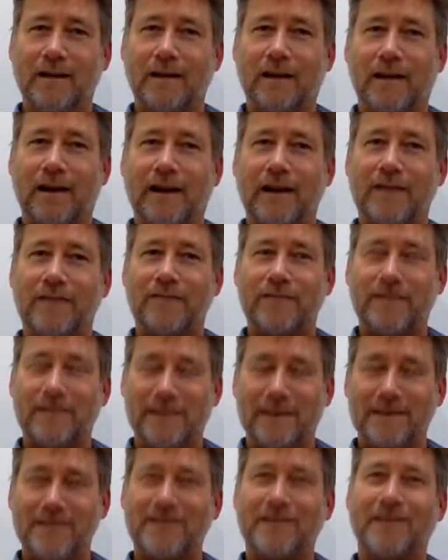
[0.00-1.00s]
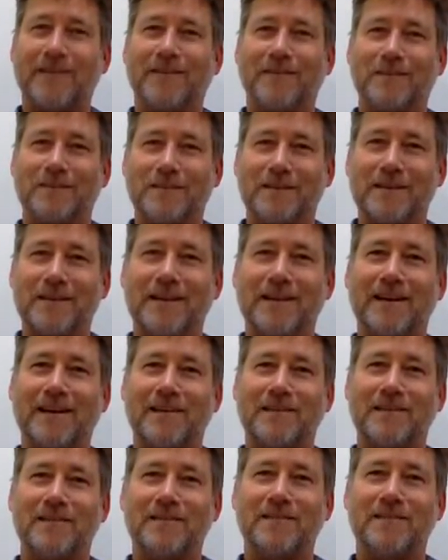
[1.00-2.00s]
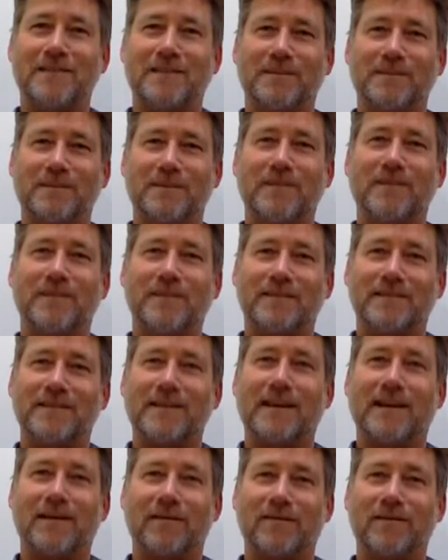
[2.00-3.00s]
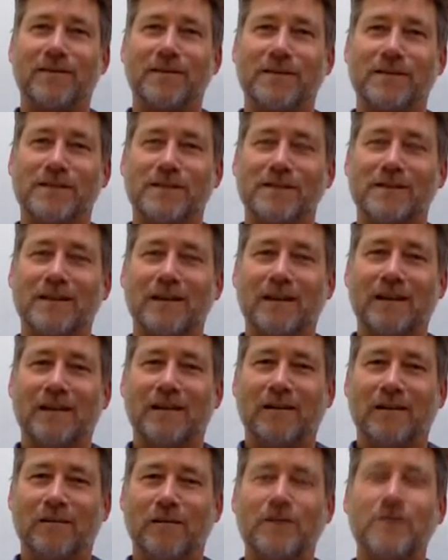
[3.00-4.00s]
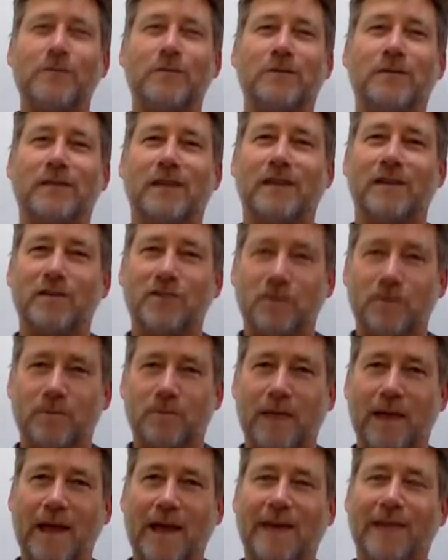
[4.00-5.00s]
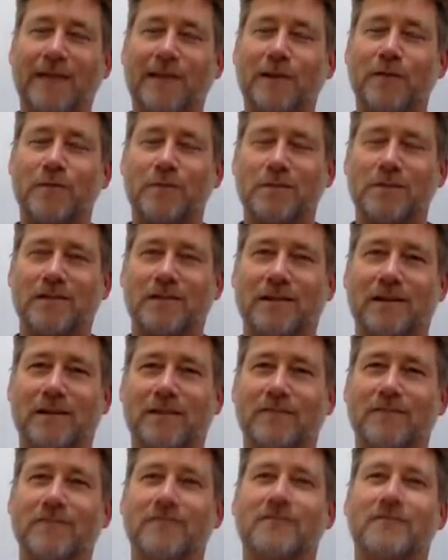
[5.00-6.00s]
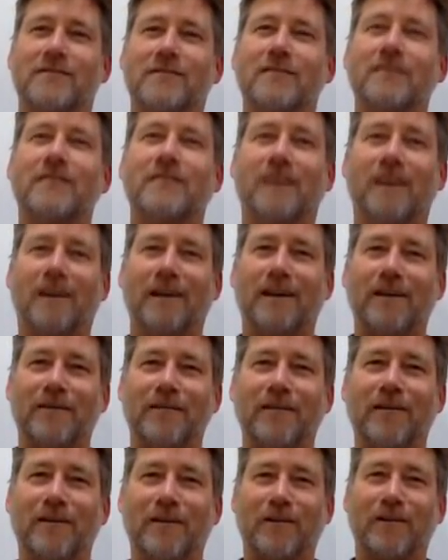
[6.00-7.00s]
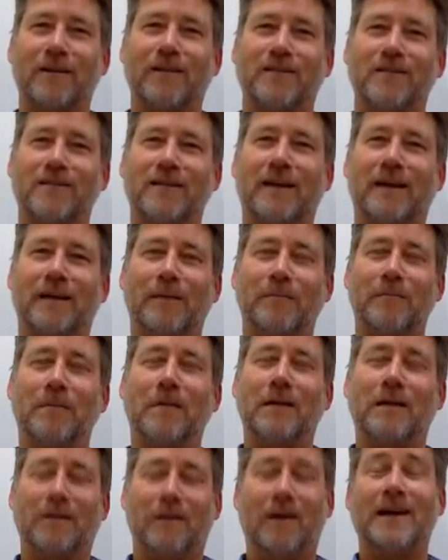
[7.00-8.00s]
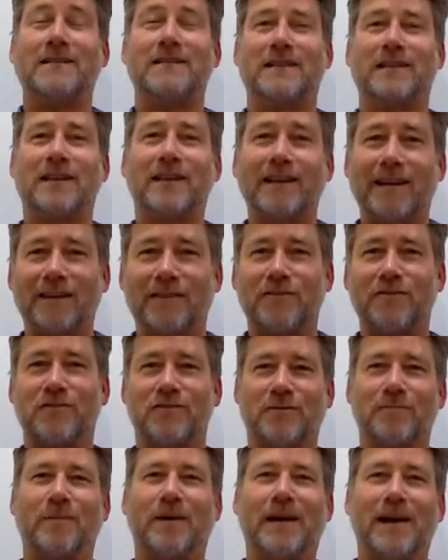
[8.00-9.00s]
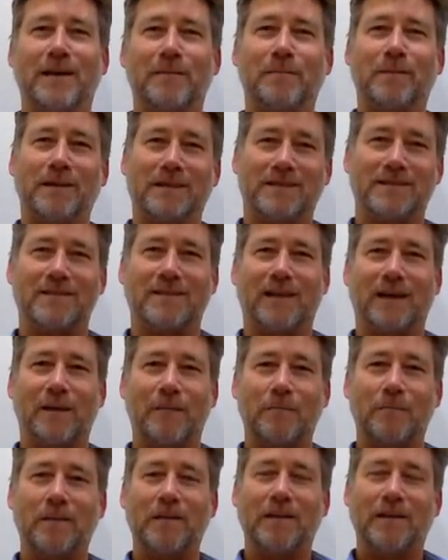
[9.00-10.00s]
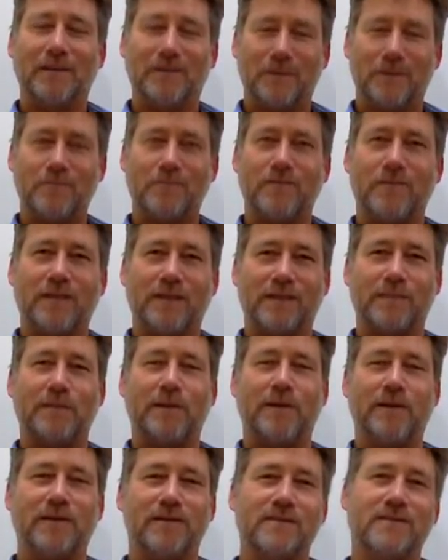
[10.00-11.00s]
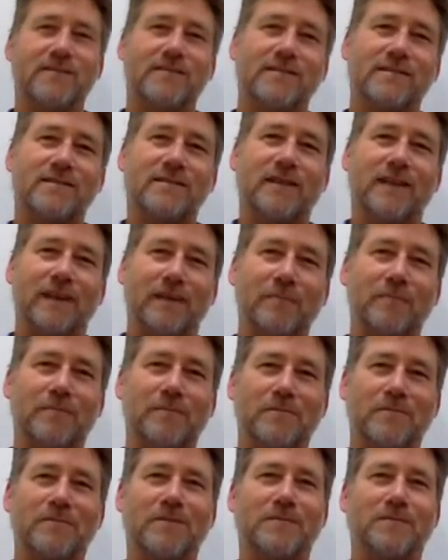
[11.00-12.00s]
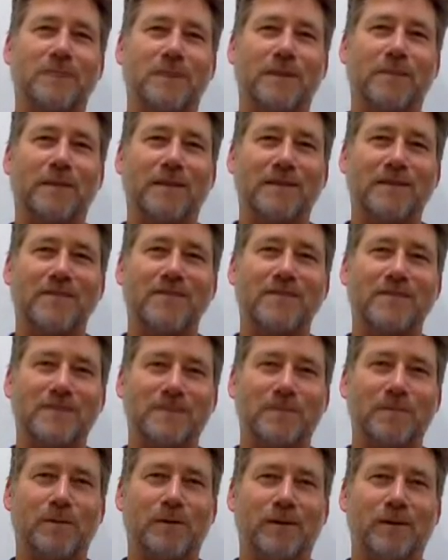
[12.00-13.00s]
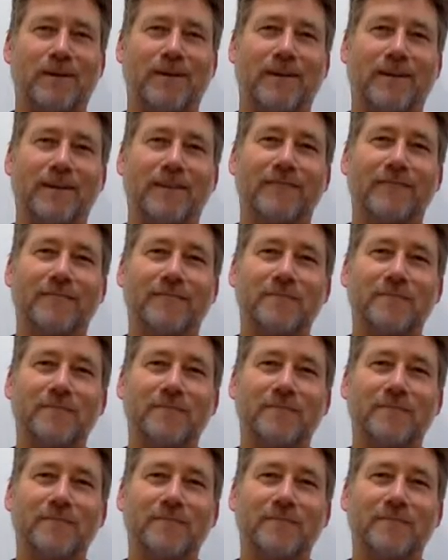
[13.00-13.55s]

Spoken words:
Fantastic. It was an excellent experience. Yeah, I've always wanted to go to Japan, and it was the closest I got. I actually did get to Japan, but in terms of experiences, it's pretty much spot on, yeah.